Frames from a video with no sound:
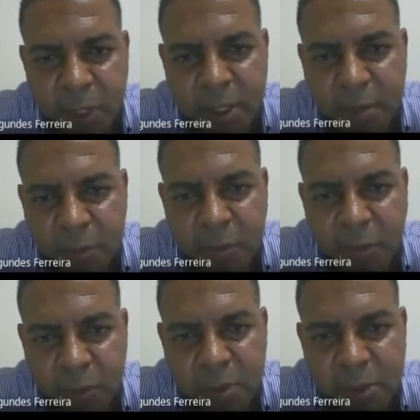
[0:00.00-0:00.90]
he
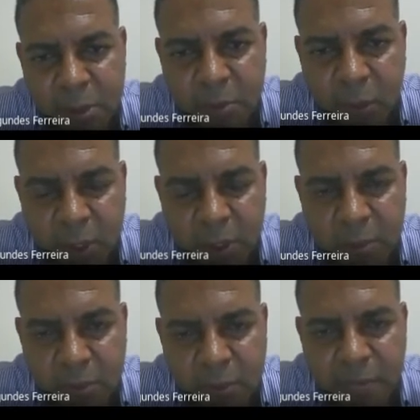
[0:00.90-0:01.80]
proposed this
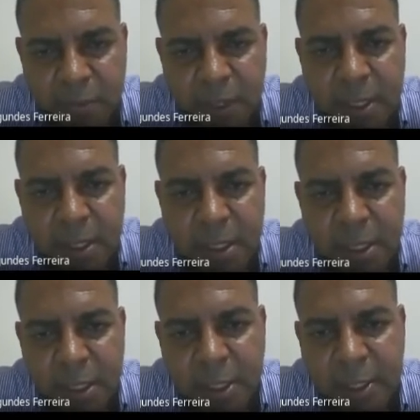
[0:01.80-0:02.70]
model,
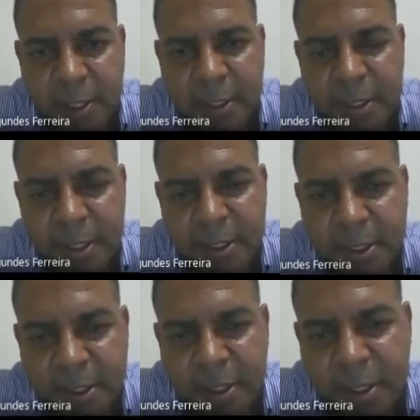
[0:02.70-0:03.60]

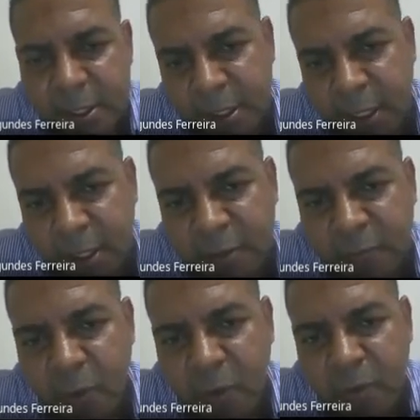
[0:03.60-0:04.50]
he start
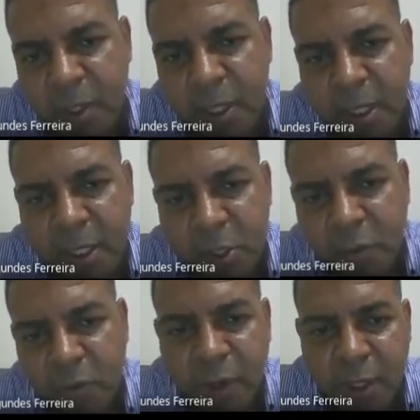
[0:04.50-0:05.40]
from
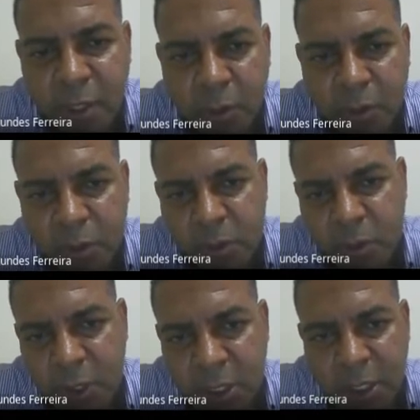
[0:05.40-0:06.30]
two variables,
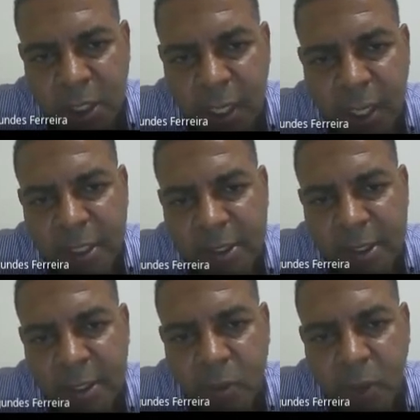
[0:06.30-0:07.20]
x
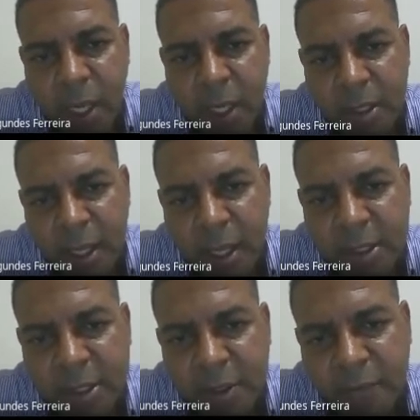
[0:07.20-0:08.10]
and y.
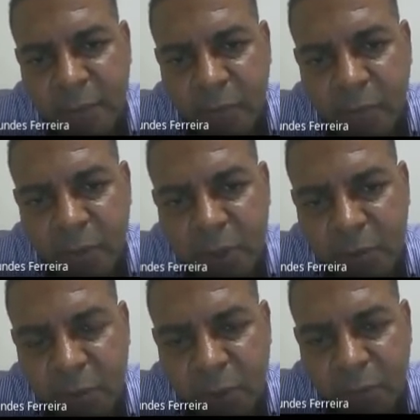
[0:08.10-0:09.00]
X, if
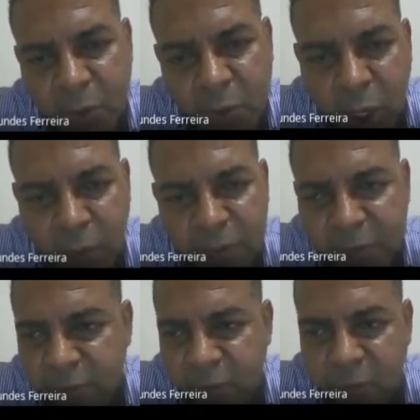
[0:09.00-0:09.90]
you drop
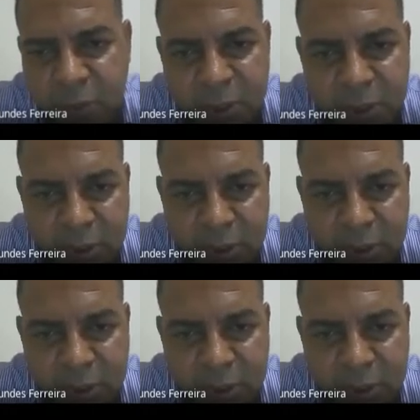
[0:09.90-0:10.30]
from this